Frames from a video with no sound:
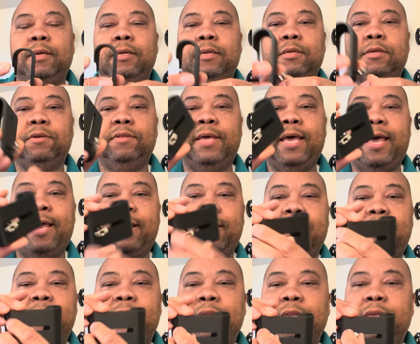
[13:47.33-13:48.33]
Do that,
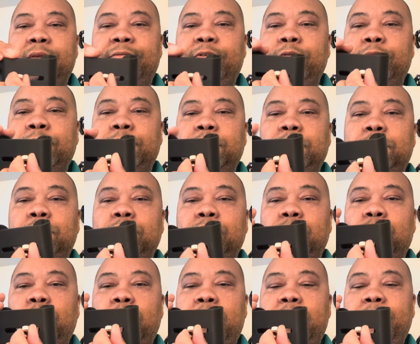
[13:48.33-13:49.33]
and if you were just
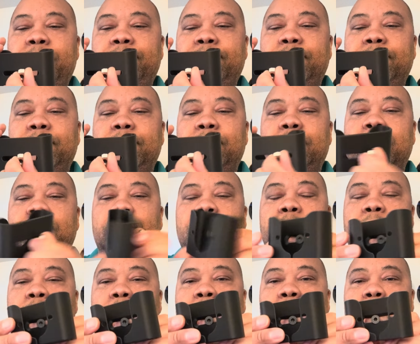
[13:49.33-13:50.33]
using one,
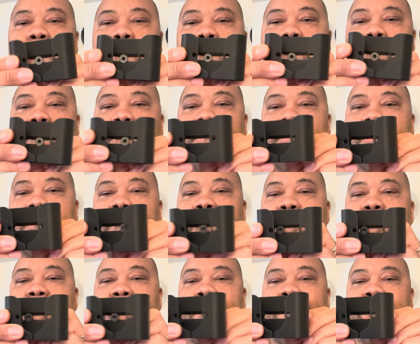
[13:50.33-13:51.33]
you could just slide
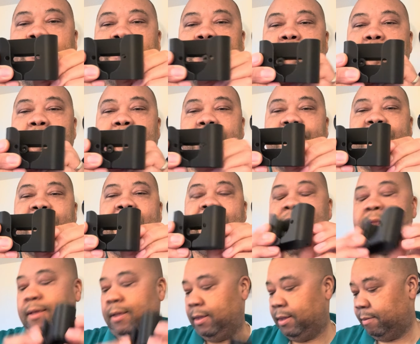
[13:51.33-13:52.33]
it in position like that.
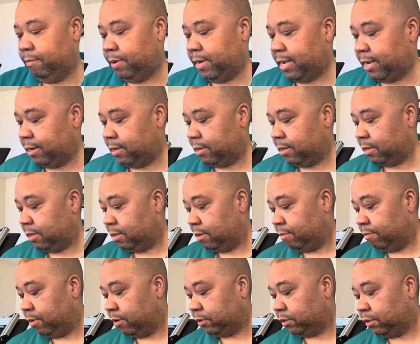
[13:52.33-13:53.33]
But
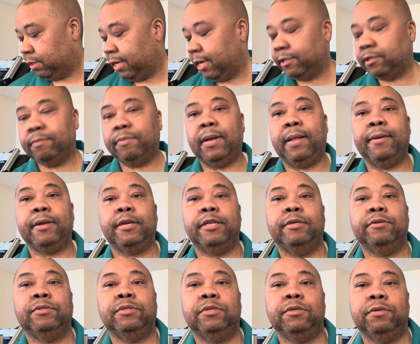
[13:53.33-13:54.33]
most of you guys are probably going to
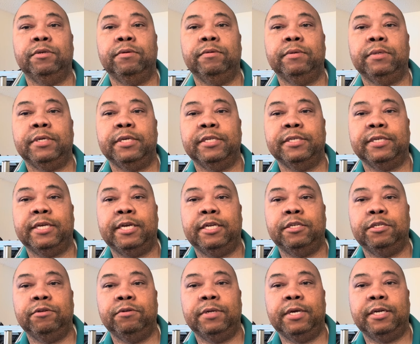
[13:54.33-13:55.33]
use two because
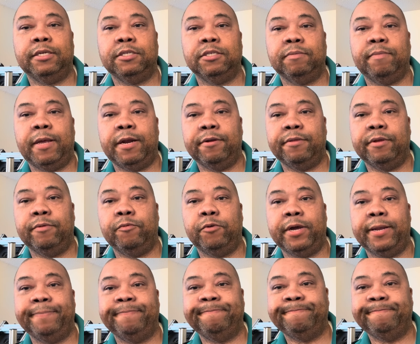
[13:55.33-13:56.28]
2 nuts is better than 1.